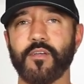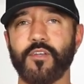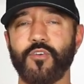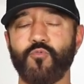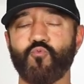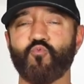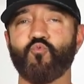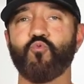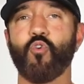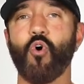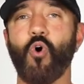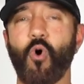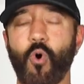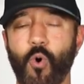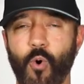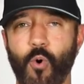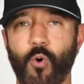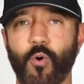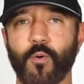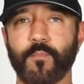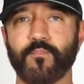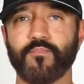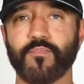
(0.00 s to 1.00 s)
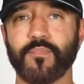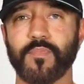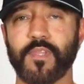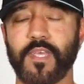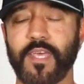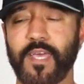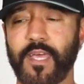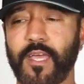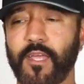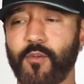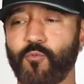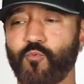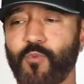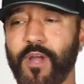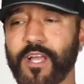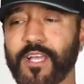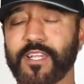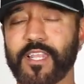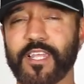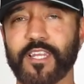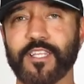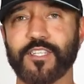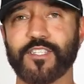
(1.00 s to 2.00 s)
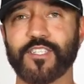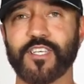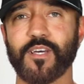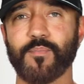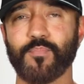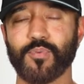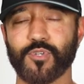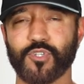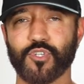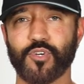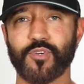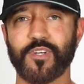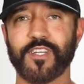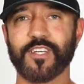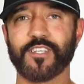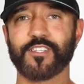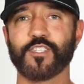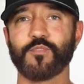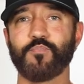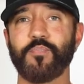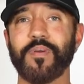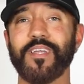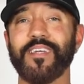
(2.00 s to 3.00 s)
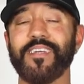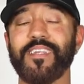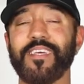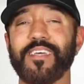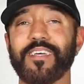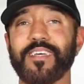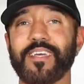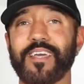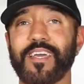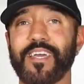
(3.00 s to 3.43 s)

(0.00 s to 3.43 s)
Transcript: role in regulating temperature and expending